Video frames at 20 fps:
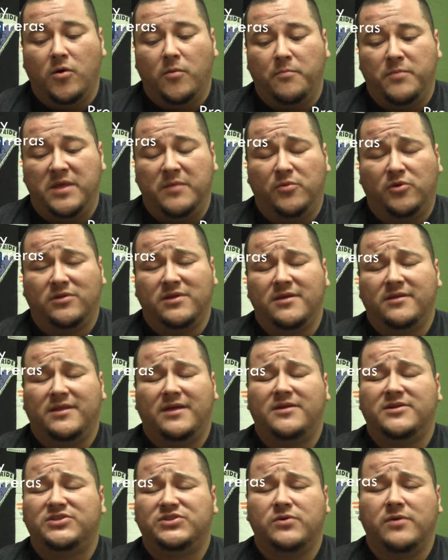people think
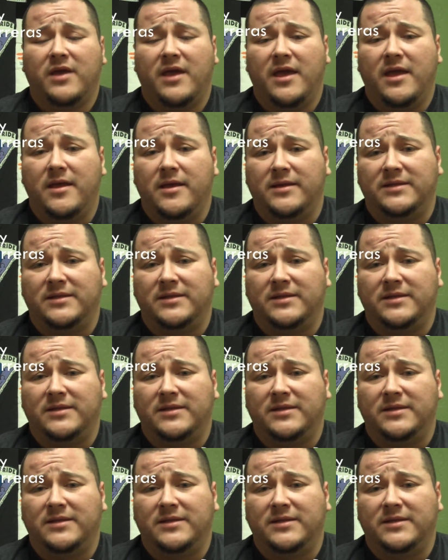that it's okay.